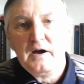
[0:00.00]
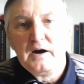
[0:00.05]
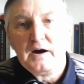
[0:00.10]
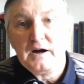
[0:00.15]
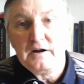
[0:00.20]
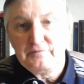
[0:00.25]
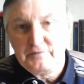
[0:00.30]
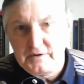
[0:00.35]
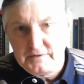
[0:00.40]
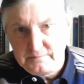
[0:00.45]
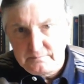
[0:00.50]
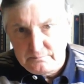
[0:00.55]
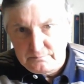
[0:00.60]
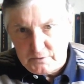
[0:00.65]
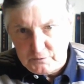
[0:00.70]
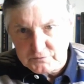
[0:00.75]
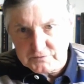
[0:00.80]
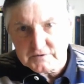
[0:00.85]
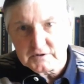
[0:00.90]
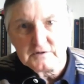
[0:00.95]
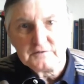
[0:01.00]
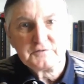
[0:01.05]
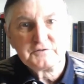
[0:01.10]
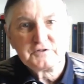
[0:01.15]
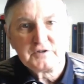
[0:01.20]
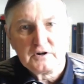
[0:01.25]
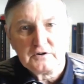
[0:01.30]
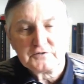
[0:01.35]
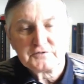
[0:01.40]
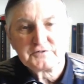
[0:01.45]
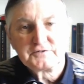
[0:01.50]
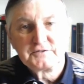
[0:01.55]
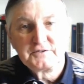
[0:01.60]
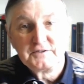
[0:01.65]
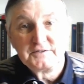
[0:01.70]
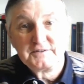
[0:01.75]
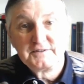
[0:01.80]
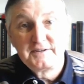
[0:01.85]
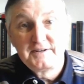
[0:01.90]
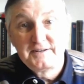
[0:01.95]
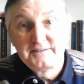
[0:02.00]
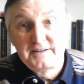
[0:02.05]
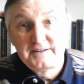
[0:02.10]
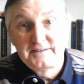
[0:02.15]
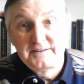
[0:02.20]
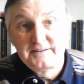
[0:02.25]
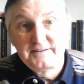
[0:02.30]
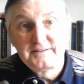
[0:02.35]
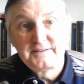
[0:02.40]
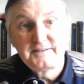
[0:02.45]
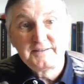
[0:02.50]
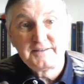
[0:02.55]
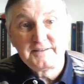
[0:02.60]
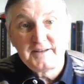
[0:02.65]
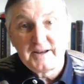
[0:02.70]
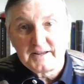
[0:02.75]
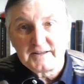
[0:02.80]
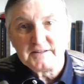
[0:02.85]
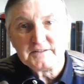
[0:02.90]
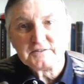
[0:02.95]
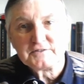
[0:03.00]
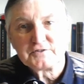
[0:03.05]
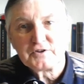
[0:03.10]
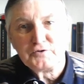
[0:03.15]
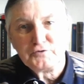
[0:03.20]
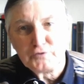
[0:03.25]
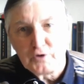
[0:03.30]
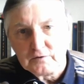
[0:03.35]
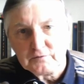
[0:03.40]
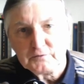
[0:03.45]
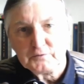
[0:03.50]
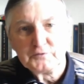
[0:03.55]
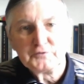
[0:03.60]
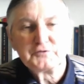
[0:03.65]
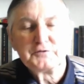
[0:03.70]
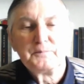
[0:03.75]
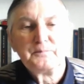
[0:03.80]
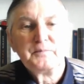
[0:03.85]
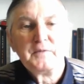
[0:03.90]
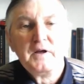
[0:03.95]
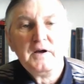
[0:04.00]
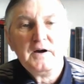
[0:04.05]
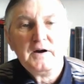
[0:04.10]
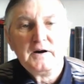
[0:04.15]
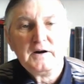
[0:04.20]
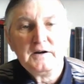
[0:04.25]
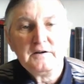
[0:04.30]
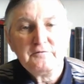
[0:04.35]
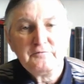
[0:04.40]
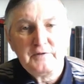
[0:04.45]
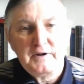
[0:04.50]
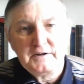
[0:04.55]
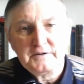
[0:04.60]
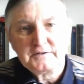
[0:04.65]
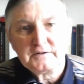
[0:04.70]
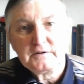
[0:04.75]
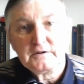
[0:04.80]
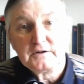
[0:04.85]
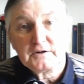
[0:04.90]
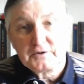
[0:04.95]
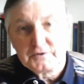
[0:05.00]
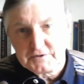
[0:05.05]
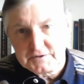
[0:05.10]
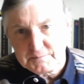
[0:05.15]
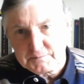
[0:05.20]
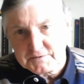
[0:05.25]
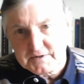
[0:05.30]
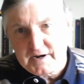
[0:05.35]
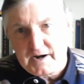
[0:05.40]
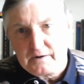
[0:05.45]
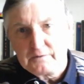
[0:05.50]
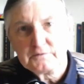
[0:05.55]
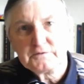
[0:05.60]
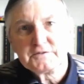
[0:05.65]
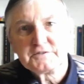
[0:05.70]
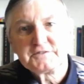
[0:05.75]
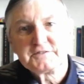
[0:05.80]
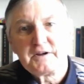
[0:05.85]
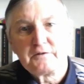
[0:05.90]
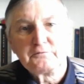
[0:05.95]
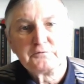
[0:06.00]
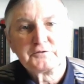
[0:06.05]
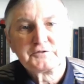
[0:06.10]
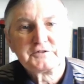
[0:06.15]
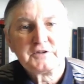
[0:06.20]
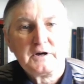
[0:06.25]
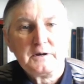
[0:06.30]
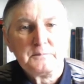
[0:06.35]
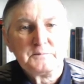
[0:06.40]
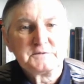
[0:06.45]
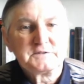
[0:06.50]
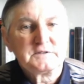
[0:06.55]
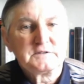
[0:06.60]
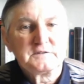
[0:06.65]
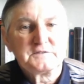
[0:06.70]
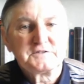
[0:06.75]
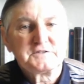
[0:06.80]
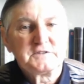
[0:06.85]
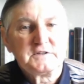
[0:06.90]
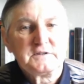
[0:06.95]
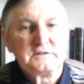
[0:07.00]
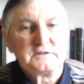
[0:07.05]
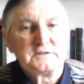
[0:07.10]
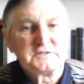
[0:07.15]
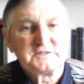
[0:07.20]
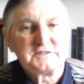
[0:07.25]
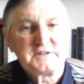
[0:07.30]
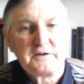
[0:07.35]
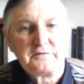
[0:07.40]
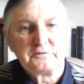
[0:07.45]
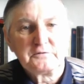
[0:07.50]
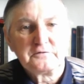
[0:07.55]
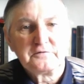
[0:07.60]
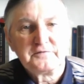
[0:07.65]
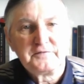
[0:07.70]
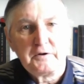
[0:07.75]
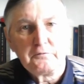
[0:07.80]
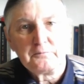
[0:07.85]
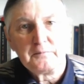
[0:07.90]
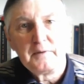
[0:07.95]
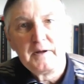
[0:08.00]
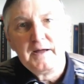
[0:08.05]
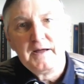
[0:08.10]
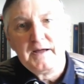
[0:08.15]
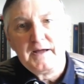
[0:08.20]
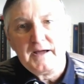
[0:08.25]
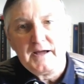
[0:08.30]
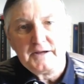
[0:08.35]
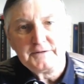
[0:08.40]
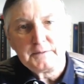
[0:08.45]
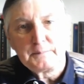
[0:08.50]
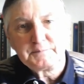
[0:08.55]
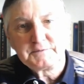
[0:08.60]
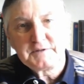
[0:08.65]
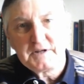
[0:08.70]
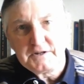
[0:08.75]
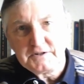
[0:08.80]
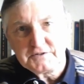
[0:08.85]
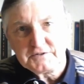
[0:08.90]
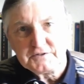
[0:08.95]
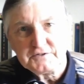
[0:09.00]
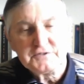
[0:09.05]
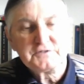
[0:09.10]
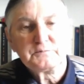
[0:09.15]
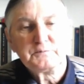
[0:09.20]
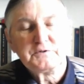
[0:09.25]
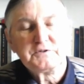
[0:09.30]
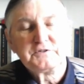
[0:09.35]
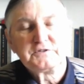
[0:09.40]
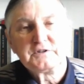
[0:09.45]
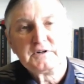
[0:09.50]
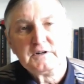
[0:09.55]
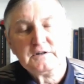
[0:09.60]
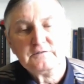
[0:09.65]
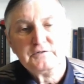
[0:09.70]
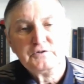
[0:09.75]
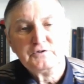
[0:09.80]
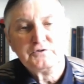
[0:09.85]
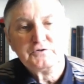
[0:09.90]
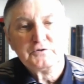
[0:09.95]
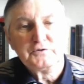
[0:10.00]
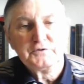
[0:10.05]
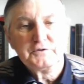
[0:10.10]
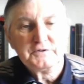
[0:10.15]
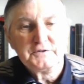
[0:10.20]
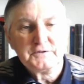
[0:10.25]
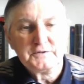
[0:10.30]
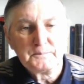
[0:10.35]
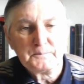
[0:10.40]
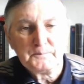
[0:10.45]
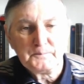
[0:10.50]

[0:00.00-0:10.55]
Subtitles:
I've read most of Charles Dickens' novels. I've read A Christmas Carol several times and have seen several film adaptations which I have enjoyed.